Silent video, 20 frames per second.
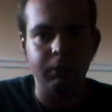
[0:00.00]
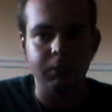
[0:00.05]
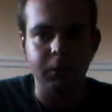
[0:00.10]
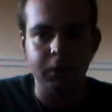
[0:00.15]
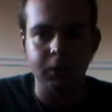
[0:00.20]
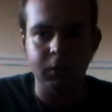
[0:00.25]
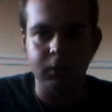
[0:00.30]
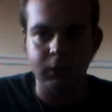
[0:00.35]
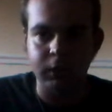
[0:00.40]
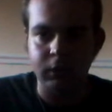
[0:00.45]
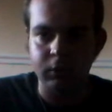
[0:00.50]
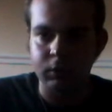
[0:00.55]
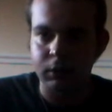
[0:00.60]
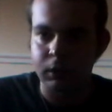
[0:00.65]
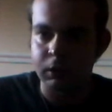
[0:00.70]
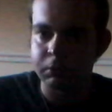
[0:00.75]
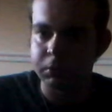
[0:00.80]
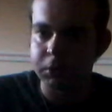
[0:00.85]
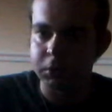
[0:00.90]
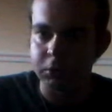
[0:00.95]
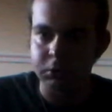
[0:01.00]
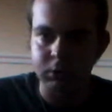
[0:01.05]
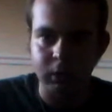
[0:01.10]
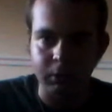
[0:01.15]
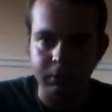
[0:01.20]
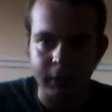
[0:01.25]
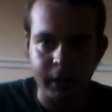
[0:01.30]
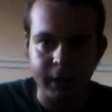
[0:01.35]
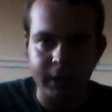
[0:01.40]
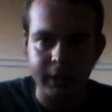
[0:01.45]
gonna
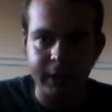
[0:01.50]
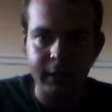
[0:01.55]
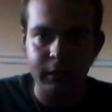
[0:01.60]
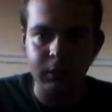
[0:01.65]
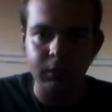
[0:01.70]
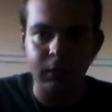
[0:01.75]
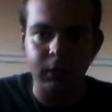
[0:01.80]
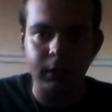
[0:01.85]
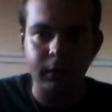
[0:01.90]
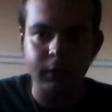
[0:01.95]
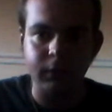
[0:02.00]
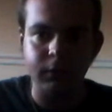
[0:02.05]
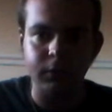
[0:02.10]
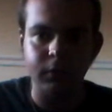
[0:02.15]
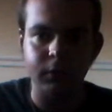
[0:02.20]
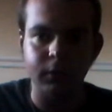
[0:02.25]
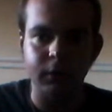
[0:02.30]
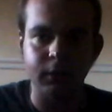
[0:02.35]
stop there now, and